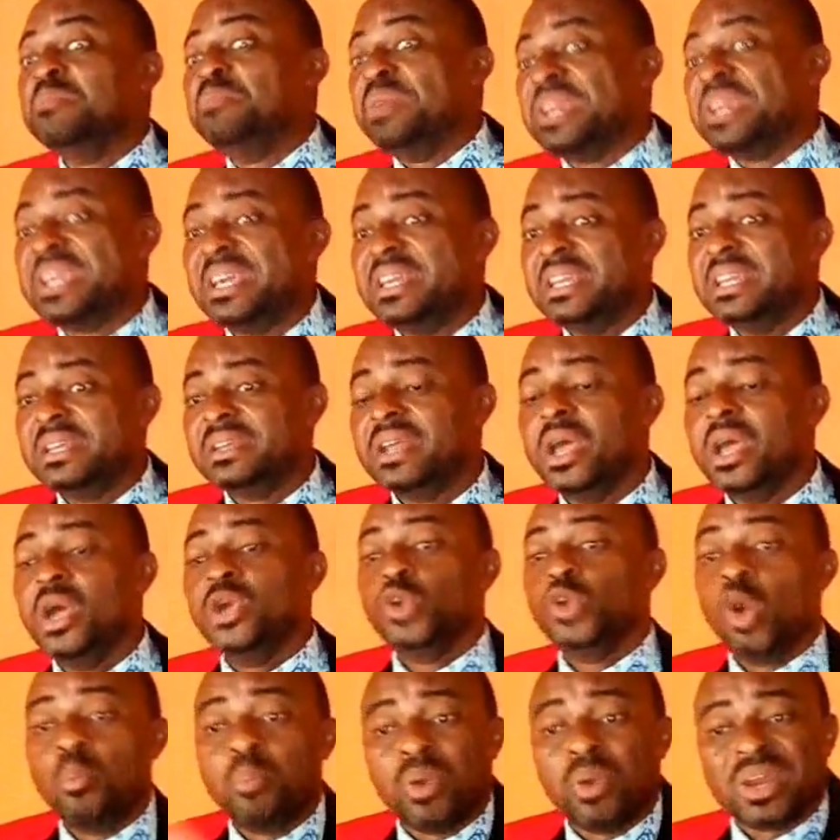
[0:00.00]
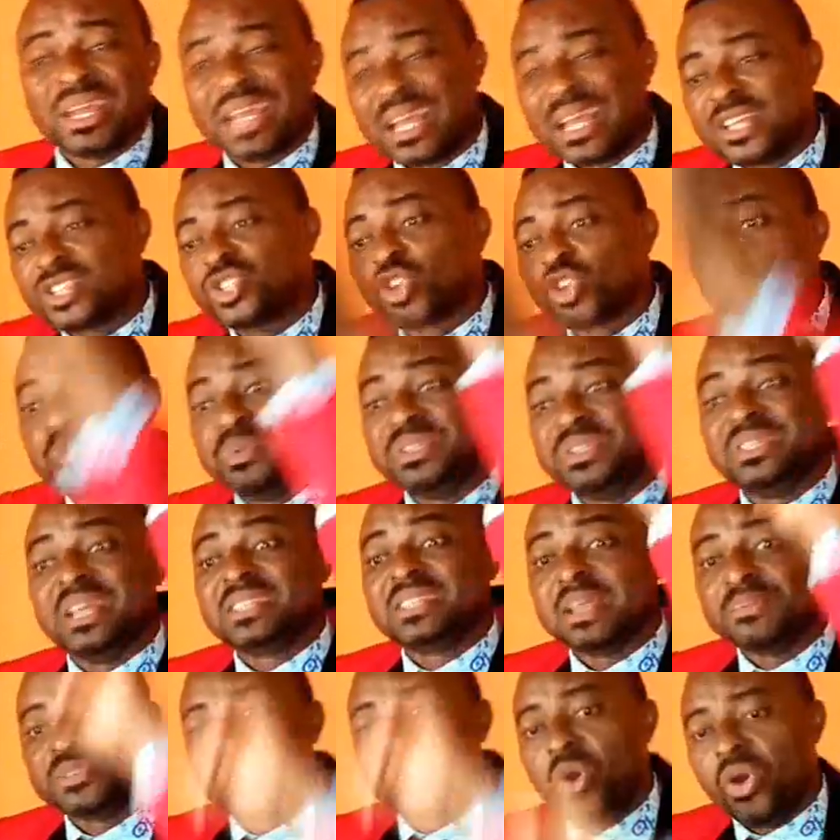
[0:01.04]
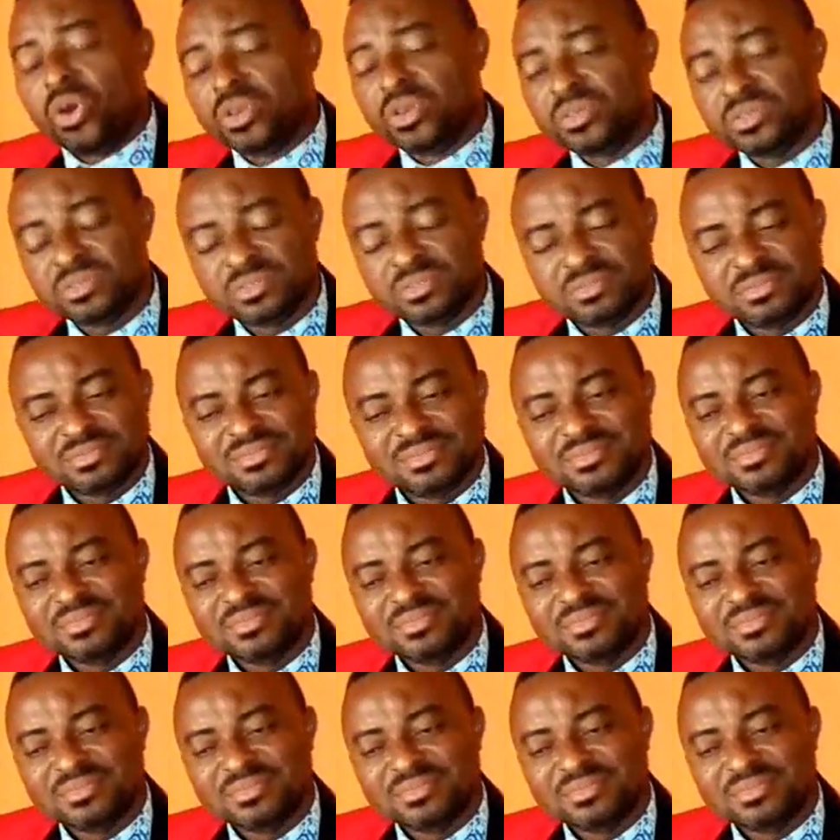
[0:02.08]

the beginning. Nobody can stop it except God.